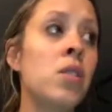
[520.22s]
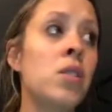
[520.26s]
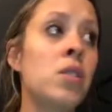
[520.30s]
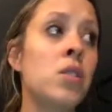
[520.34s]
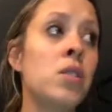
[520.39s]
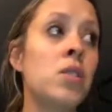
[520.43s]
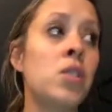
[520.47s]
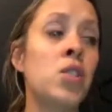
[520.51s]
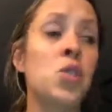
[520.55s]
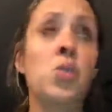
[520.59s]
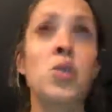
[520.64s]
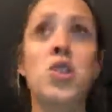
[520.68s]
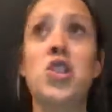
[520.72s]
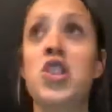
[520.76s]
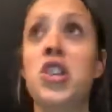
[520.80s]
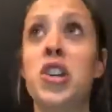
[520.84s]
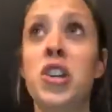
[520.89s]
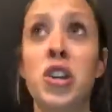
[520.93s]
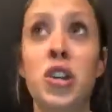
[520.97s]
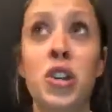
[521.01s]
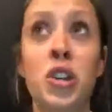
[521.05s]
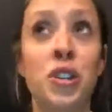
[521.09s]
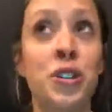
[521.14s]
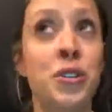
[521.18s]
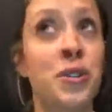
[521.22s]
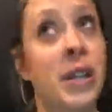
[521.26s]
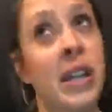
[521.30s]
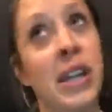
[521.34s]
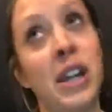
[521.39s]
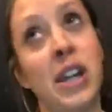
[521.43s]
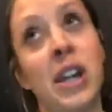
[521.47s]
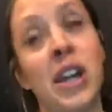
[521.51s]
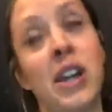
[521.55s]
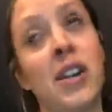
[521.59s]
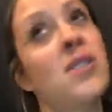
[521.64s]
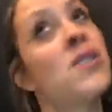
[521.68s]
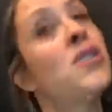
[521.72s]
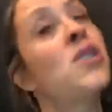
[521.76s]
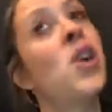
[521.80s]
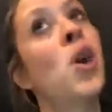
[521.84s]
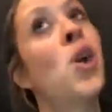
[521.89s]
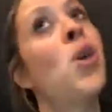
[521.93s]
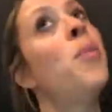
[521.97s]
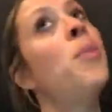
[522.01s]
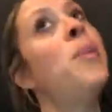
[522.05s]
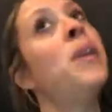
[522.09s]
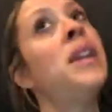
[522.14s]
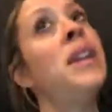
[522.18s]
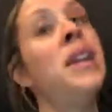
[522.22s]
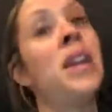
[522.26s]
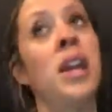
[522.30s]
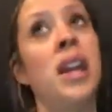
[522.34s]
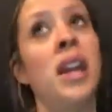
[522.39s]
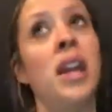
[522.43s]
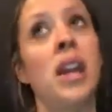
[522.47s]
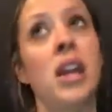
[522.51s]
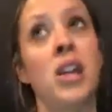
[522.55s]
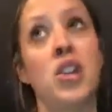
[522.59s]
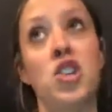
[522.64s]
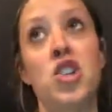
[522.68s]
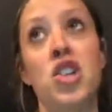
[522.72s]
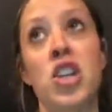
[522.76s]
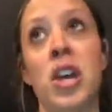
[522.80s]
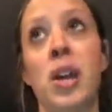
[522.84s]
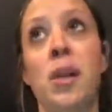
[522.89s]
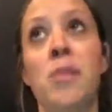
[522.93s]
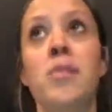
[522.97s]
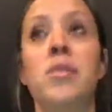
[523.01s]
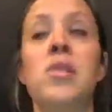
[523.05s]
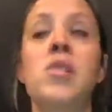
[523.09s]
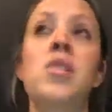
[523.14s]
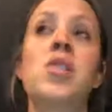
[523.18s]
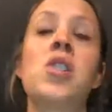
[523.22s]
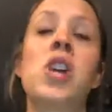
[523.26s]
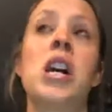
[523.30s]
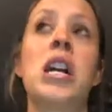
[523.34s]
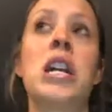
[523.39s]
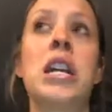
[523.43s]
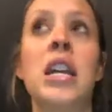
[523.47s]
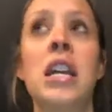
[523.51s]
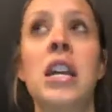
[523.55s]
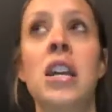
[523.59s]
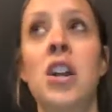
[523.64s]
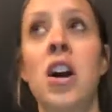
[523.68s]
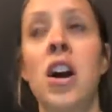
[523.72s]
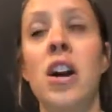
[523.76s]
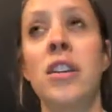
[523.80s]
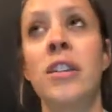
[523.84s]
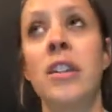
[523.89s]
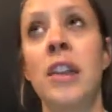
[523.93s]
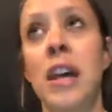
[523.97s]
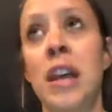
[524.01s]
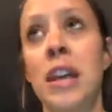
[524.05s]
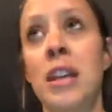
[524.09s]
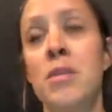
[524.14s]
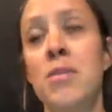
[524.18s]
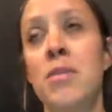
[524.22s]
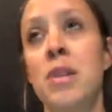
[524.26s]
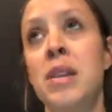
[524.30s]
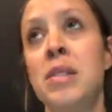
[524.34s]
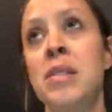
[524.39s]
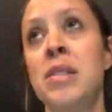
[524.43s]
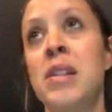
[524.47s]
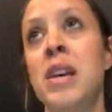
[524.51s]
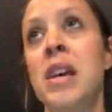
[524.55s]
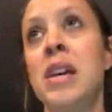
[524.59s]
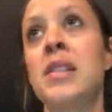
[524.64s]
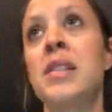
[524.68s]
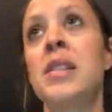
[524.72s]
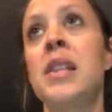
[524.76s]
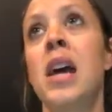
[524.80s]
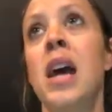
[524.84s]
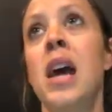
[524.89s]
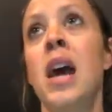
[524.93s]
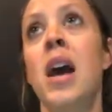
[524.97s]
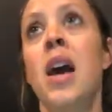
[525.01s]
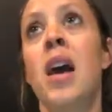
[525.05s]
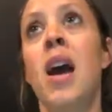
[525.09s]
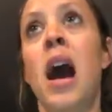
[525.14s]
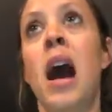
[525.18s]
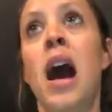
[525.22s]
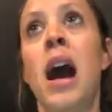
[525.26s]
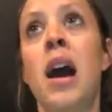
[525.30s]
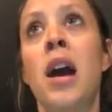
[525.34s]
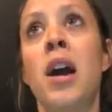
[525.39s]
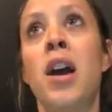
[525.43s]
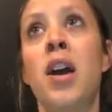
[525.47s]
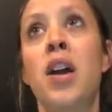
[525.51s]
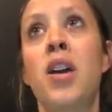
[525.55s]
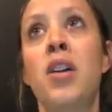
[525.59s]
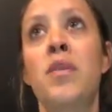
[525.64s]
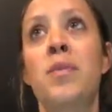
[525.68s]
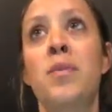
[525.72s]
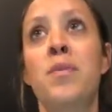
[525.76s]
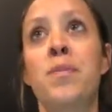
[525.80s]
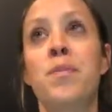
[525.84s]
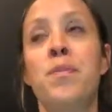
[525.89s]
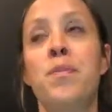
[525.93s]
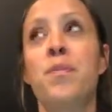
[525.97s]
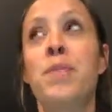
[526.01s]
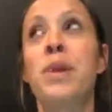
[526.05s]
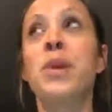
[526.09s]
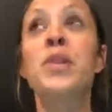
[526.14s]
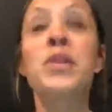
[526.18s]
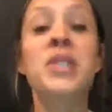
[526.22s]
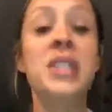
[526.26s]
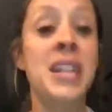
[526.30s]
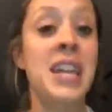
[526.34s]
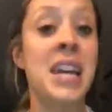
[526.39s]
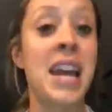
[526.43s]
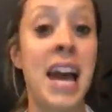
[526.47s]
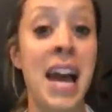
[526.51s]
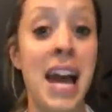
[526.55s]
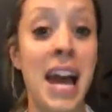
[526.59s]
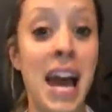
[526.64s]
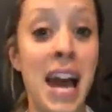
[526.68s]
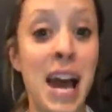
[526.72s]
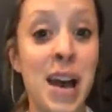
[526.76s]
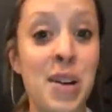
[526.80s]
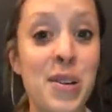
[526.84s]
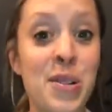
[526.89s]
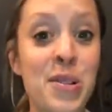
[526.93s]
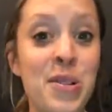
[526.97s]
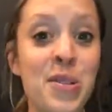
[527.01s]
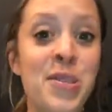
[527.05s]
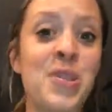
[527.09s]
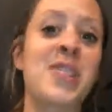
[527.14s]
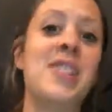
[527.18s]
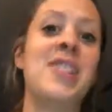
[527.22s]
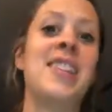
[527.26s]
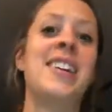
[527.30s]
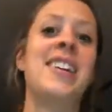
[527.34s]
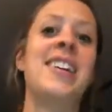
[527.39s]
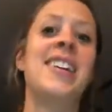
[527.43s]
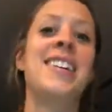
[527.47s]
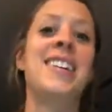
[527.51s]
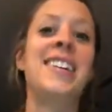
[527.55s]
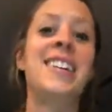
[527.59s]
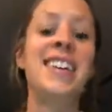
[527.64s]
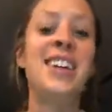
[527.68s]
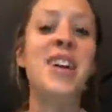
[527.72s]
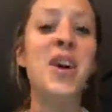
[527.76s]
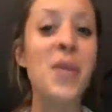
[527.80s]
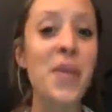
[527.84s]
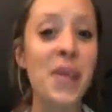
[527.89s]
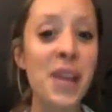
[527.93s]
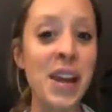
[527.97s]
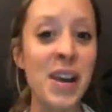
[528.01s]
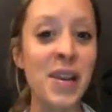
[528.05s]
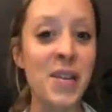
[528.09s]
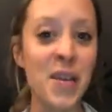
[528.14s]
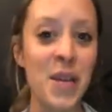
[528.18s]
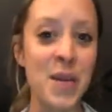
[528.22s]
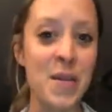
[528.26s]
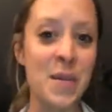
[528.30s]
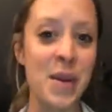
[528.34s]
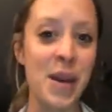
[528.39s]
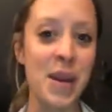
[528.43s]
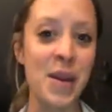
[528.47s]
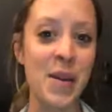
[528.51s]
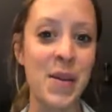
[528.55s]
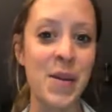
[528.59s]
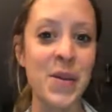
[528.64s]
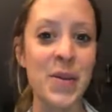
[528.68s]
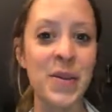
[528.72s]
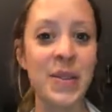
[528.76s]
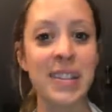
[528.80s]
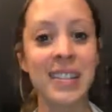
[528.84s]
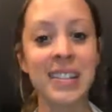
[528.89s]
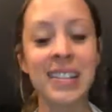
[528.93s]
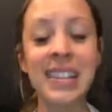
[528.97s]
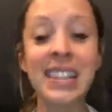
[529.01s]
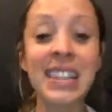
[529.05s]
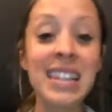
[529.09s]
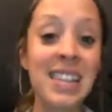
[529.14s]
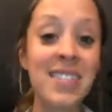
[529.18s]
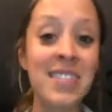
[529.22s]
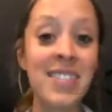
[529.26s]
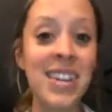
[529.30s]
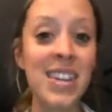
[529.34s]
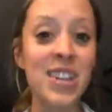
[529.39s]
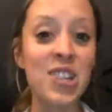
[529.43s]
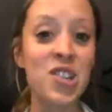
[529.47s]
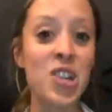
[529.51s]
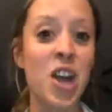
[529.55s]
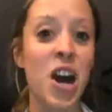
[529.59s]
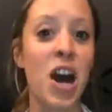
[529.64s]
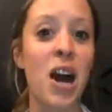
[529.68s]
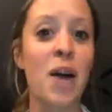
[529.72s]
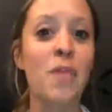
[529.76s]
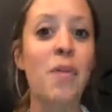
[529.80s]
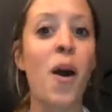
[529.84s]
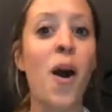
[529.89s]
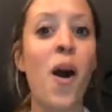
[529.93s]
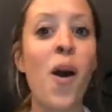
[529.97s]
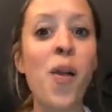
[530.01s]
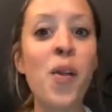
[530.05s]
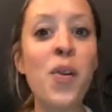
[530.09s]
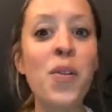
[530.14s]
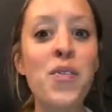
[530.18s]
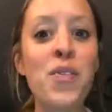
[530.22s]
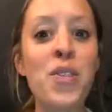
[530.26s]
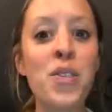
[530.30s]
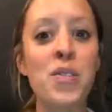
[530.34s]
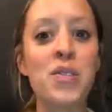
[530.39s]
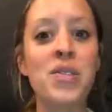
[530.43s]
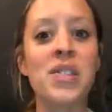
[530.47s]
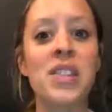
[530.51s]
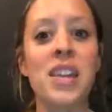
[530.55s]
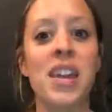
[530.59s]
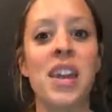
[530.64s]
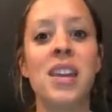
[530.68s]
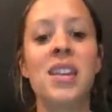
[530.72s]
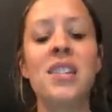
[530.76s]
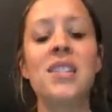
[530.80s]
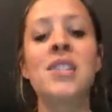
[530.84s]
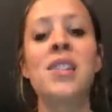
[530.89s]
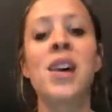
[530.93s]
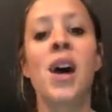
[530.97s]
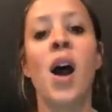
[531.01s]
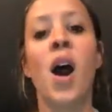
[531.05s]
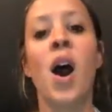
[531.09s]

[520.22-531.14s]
switching careers, opening a gym, starting an online business, building a house, going out on my own, leaving a job, all of those things